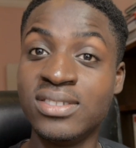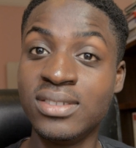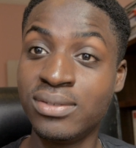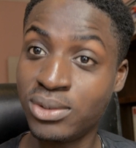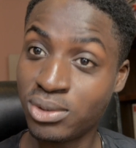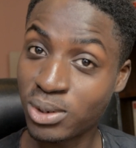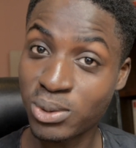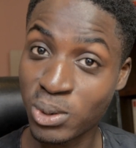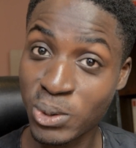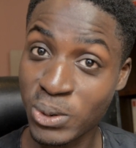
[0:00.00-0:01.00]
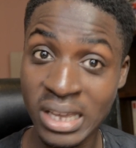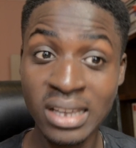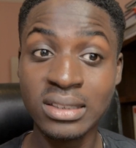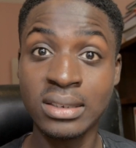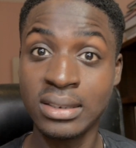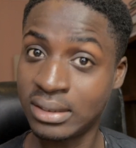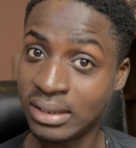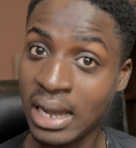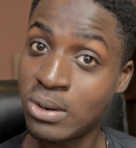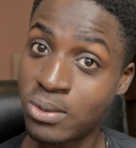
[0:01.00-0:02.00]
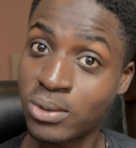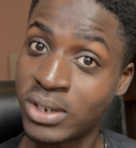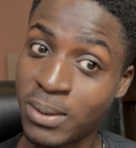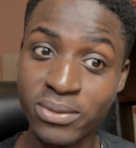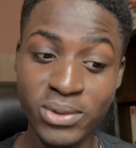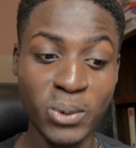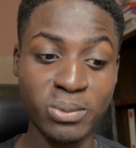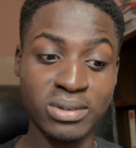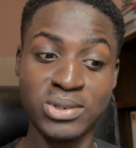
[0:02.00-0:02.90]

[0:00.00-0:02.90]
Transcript: If you do not know who he is, he's the guy who wrote Game of Thrones.